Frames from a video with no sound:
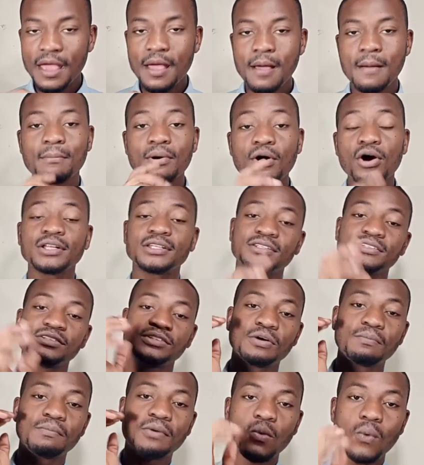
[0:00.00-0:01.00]
But
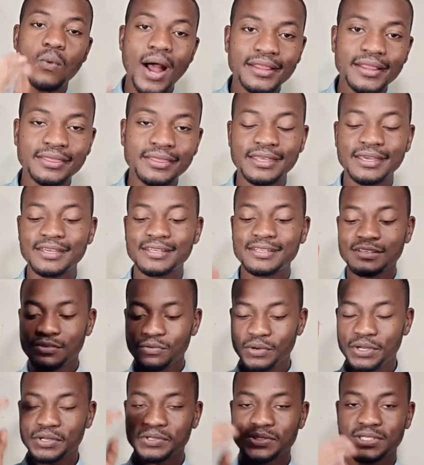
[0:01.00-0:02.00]
number one thing
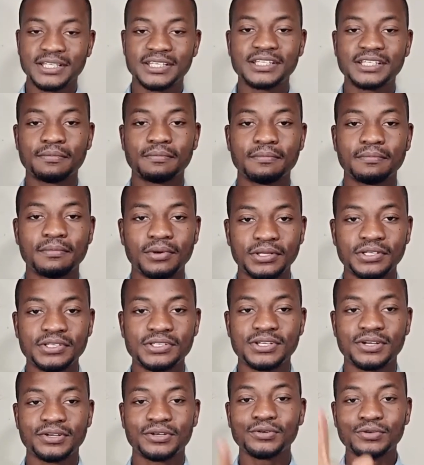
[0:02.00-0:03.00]
when you're starting a money
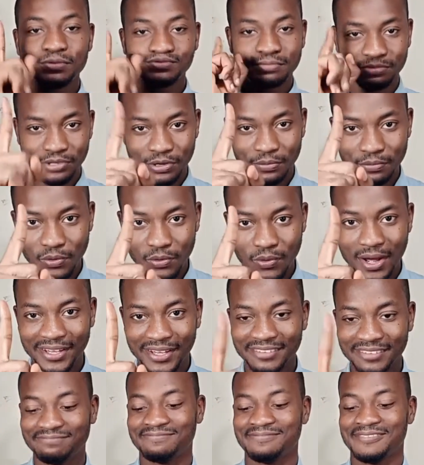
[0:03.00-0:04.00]
circle, number
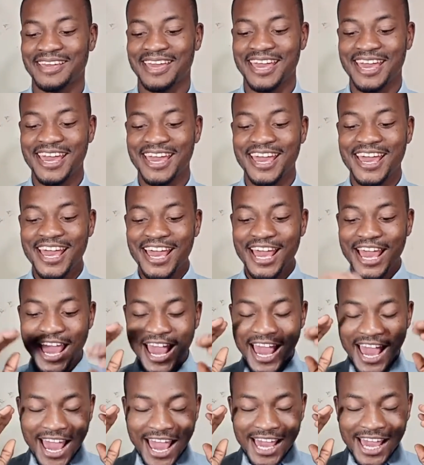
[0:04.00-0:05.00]
one,
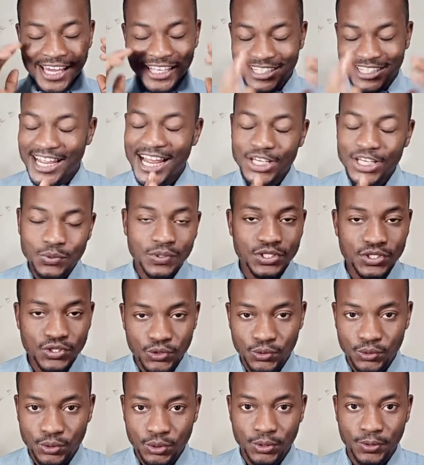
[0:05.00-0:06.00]
it starts with
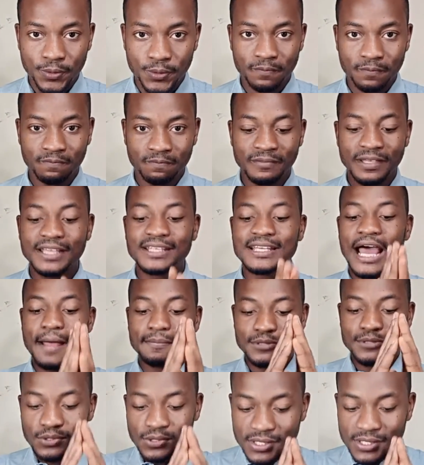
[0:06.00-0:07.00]
you. It
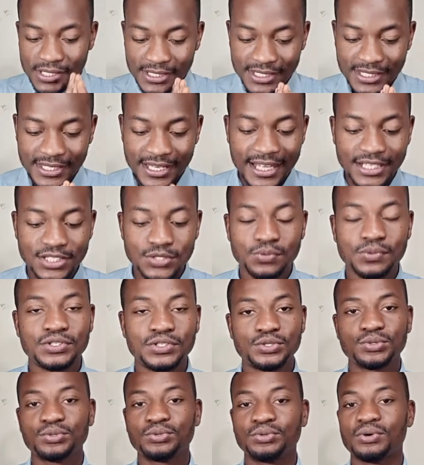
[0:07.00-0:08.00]
absolutely starts with
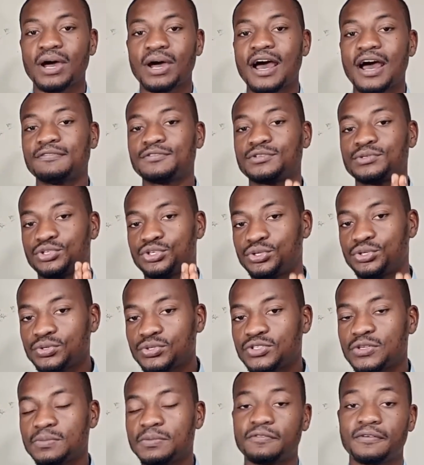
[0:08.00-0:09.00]
you. You have to choose
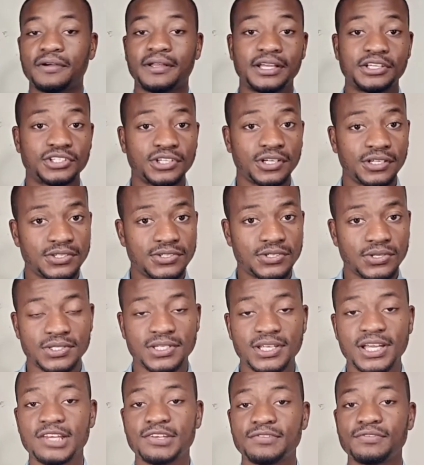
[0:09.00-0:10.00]
to be financially
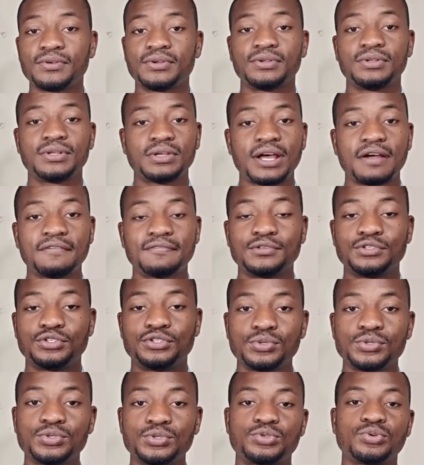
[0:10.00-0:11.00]
successful. You have to
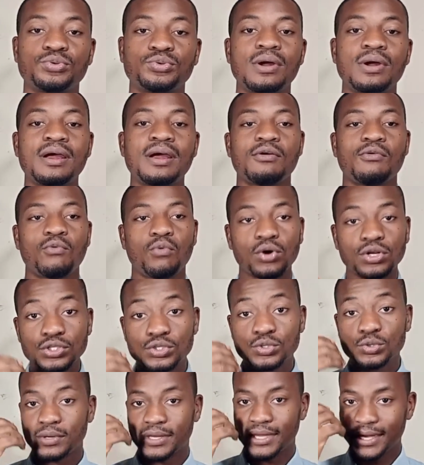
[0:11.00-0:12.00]
choose to want
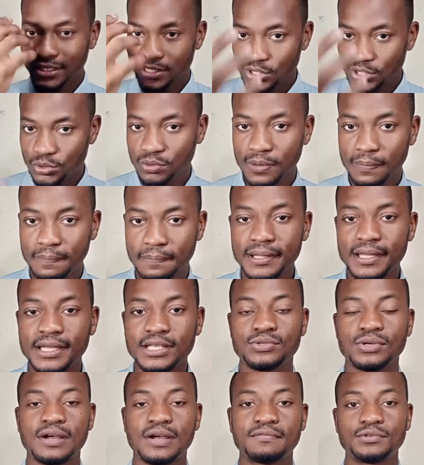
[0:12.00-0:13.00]
to get to a place.
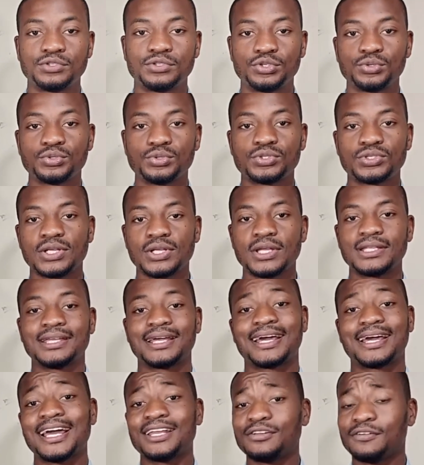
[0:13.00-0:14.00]
You have to choose the
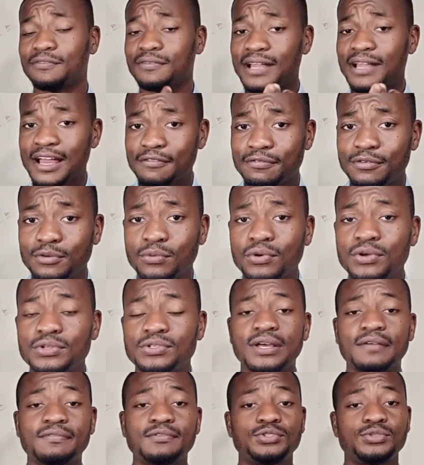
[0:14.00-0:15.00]
kind of life you want. You
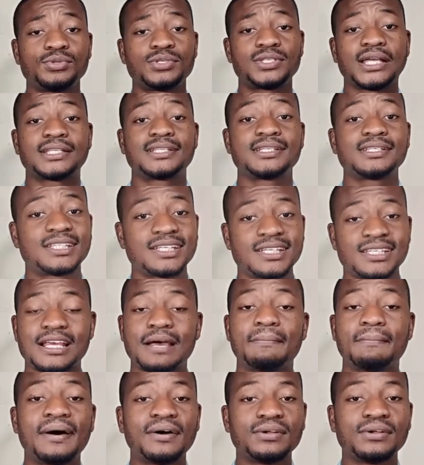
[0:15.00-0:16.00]
have to choose certain things
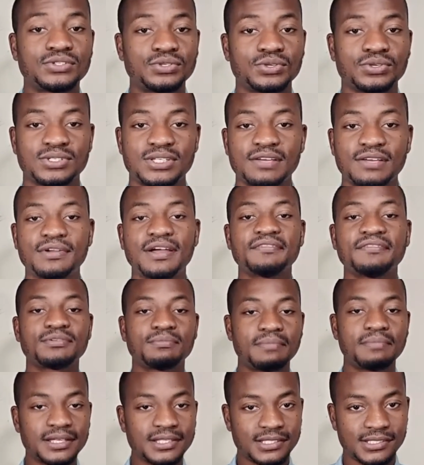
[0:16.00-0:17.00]
about yourself. You have to
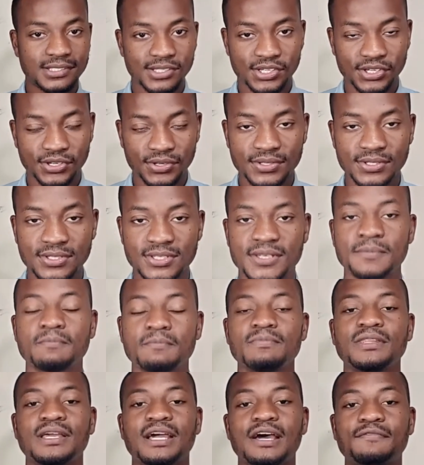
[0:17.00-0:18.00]
make decisions.
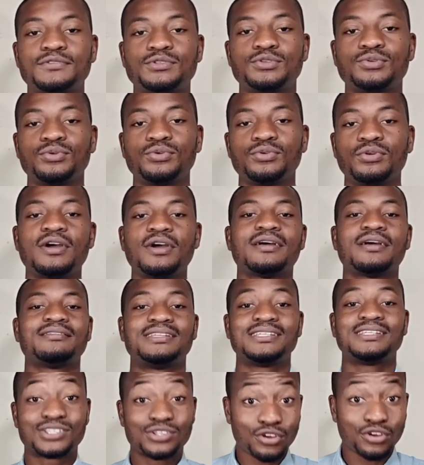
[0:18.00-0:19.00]
You have to
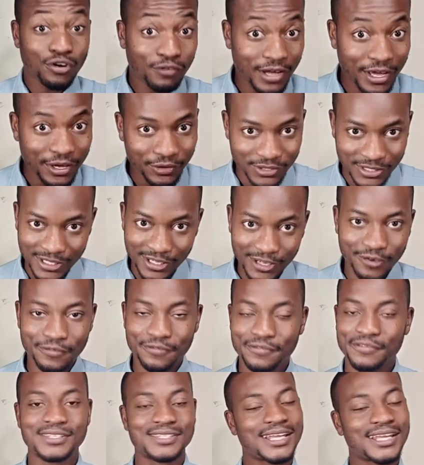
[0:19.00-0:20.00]
discover yourself.
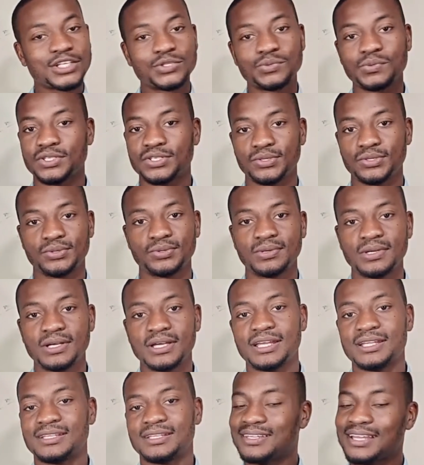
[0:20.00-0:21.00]
It starts with you.
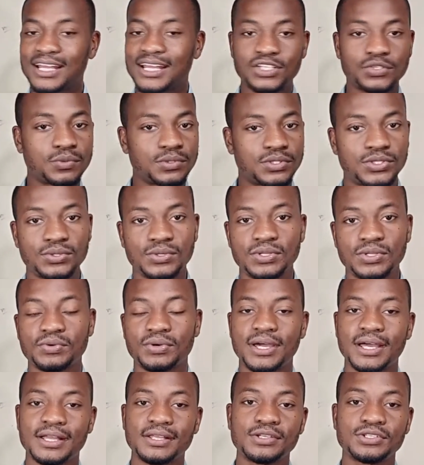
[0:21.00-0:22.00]
It starts with you. You
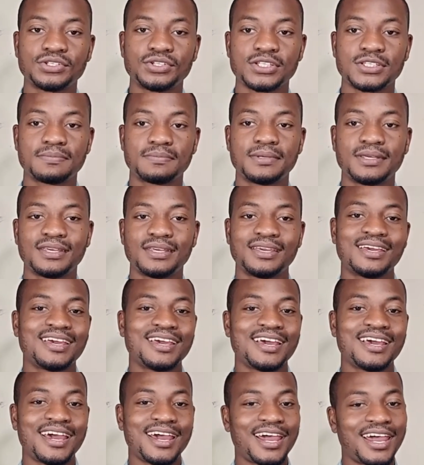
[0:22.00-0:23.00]
cannot just be
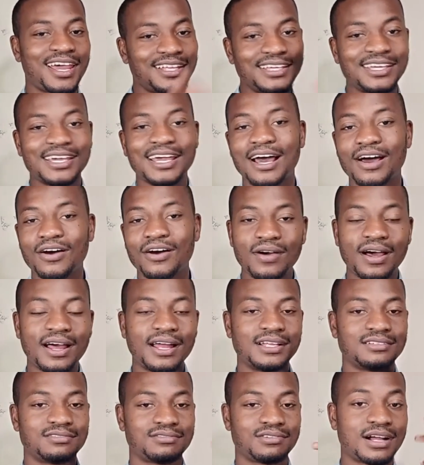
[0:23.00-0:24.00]
anyhow
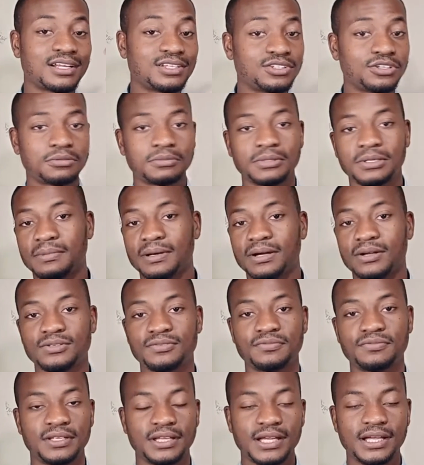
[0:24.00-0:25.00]
and random about
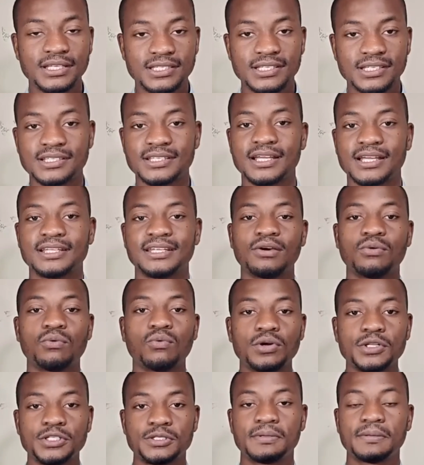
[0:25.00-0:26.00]
finances and then
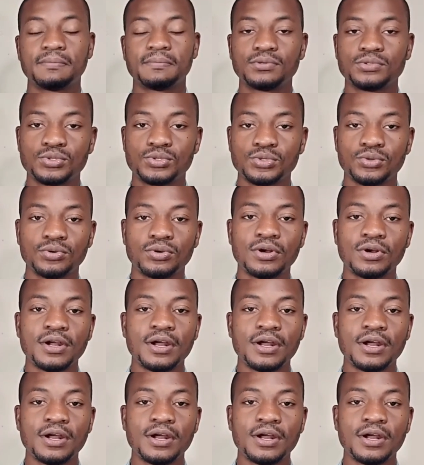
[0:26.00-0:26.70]
want people to